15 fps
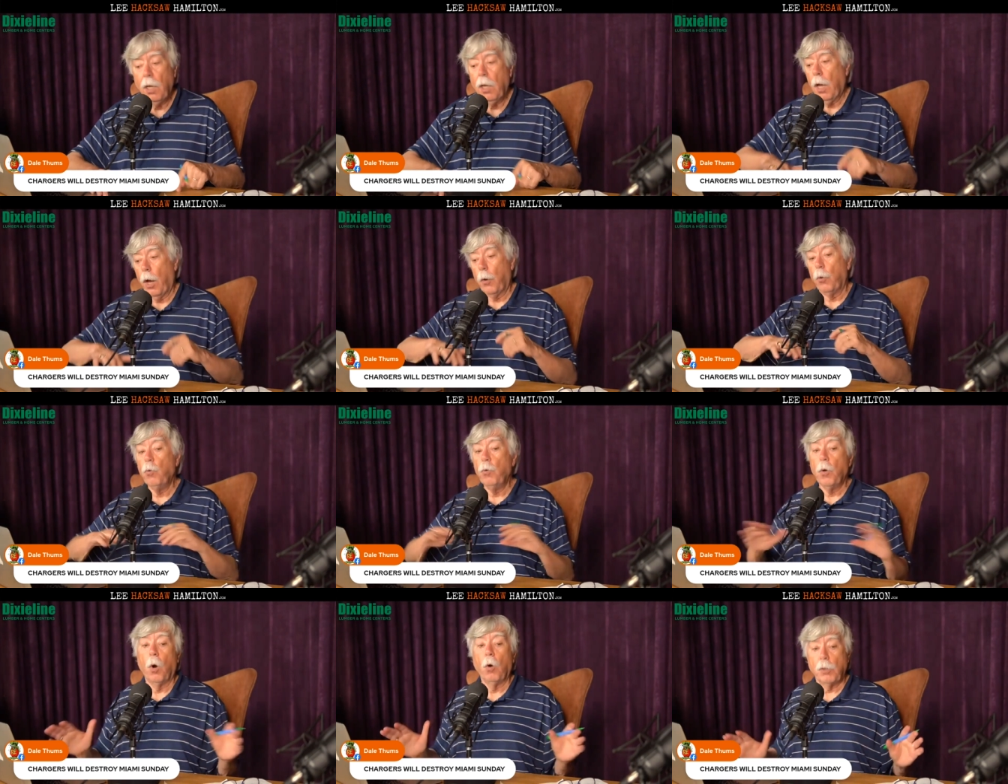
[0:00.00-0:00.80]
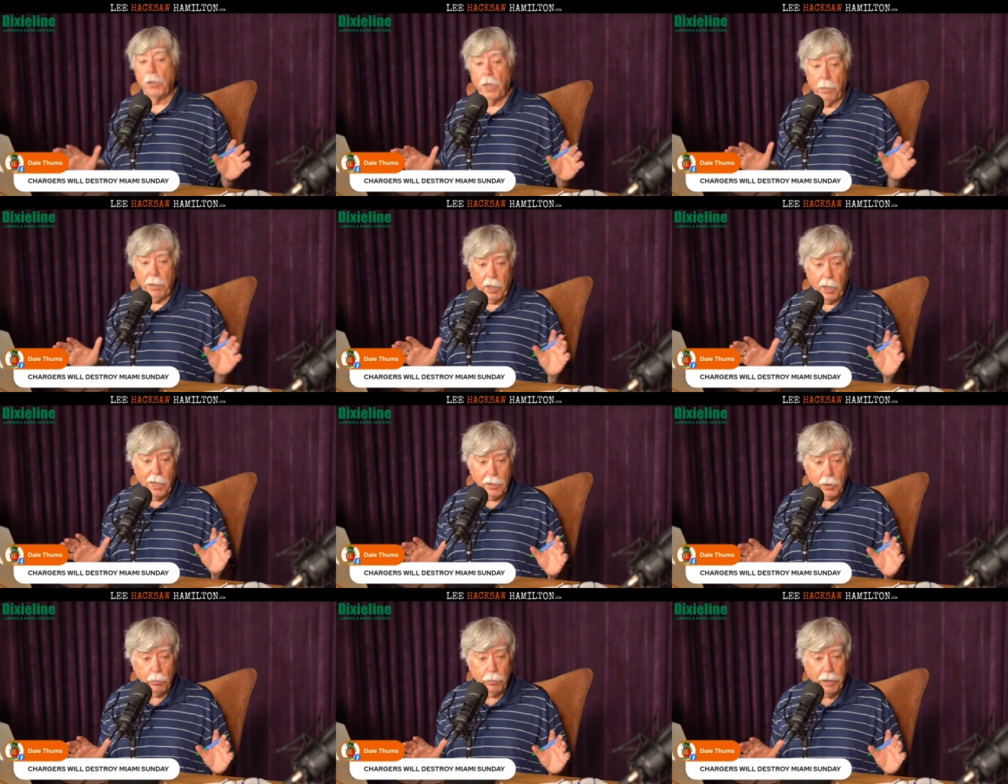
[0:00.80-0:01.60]
And who knows how many
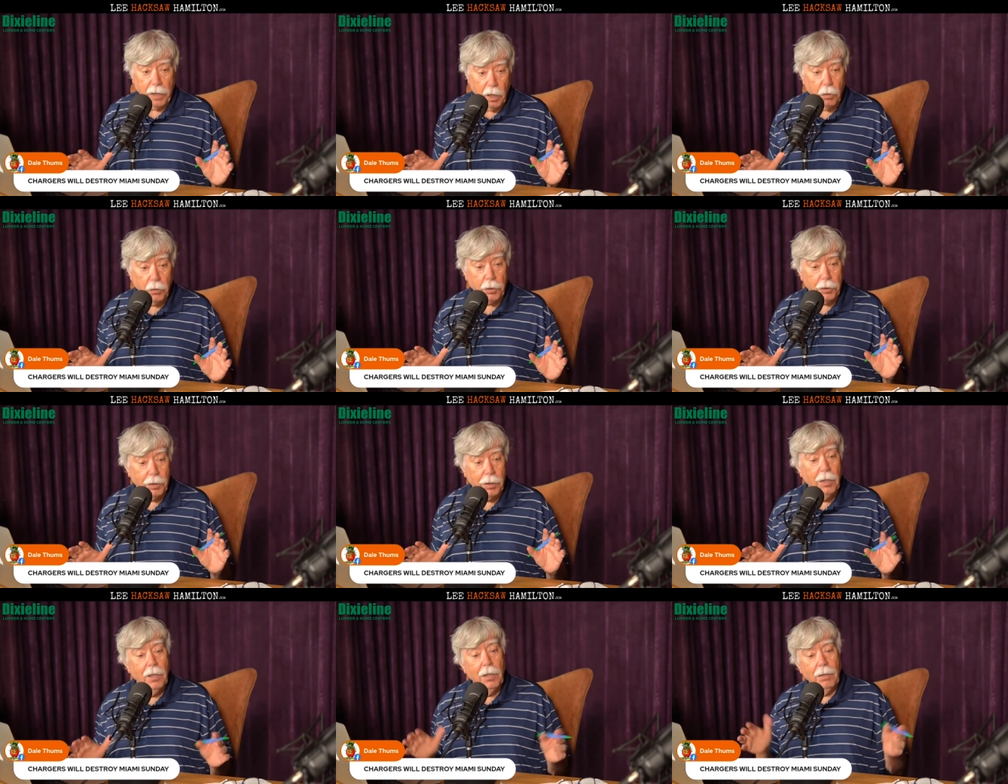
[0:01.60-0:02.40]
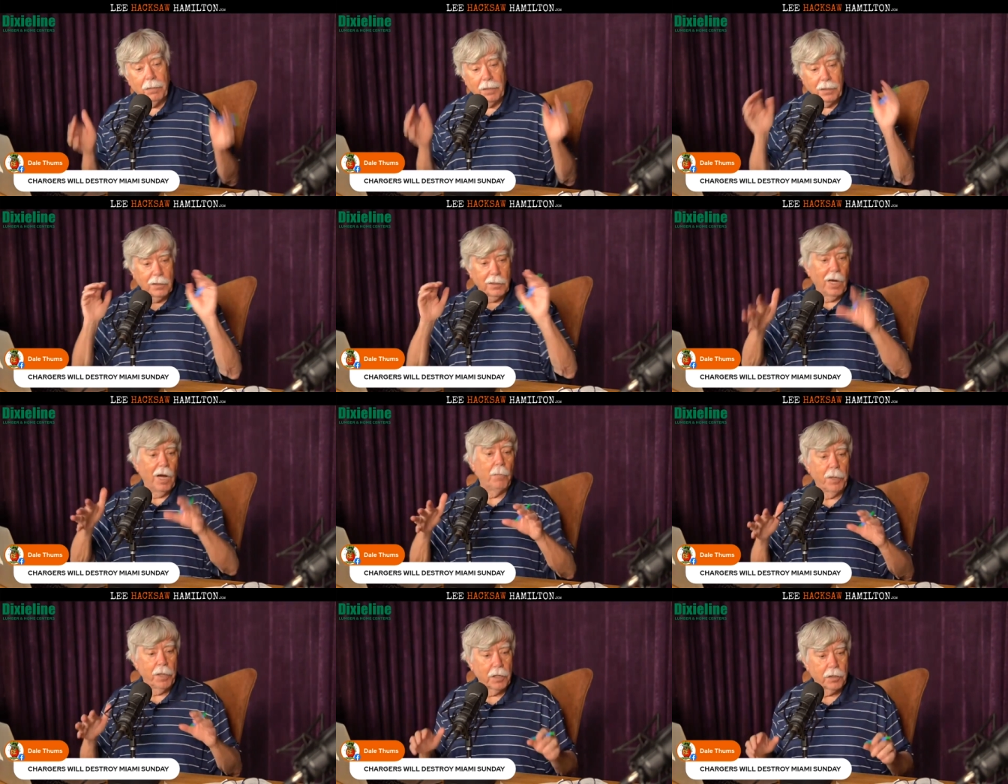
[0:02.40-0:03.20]
guys will be healthy by the time
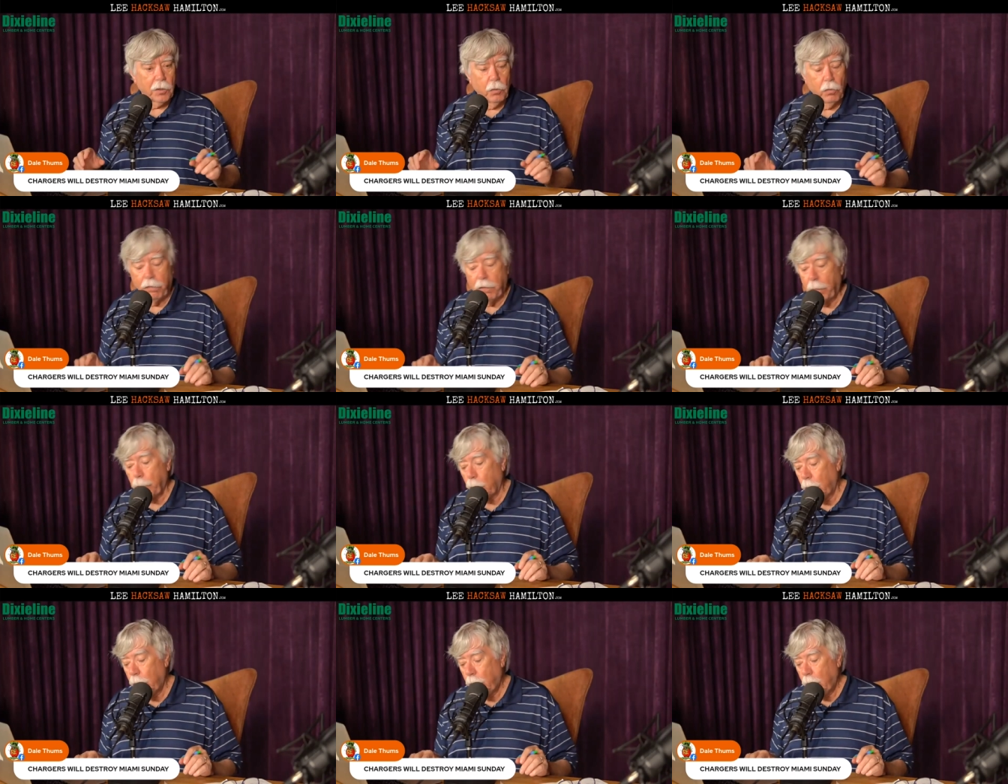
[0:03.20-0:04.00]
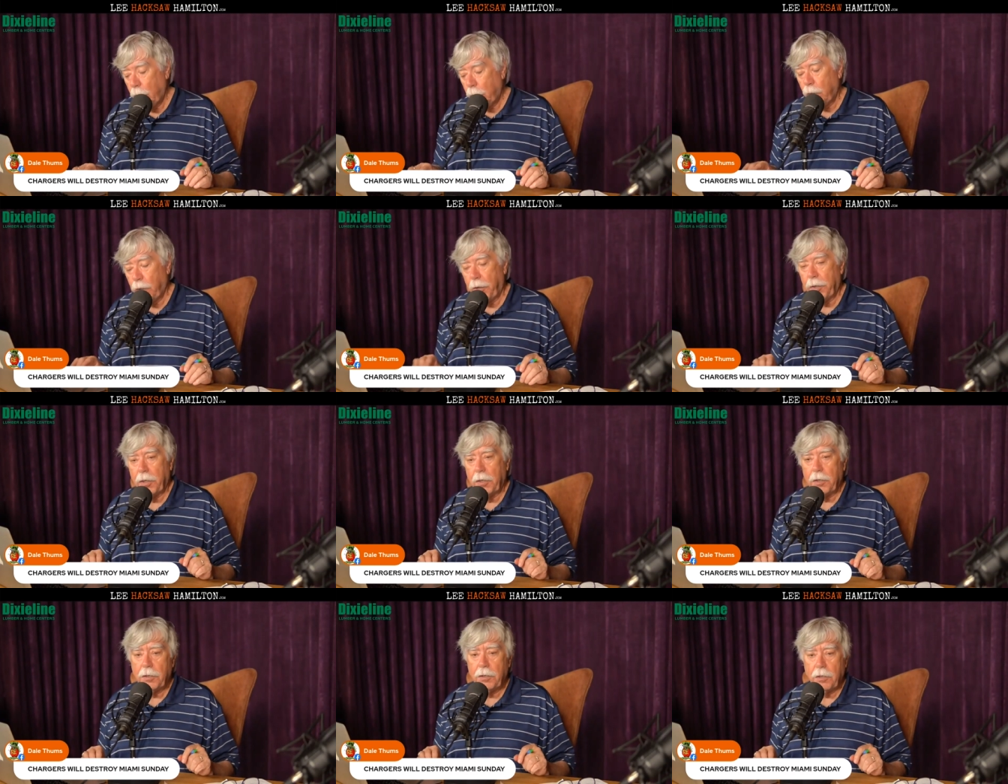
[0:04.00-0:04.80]
we get to November playing
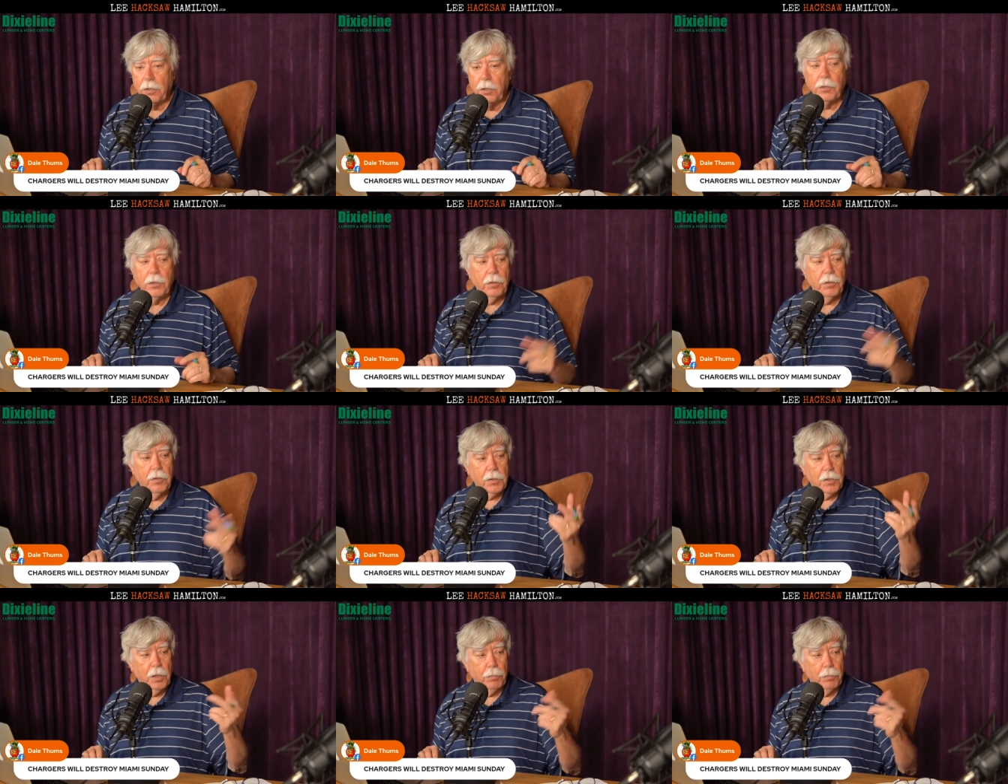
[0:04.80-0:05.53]
in, into December.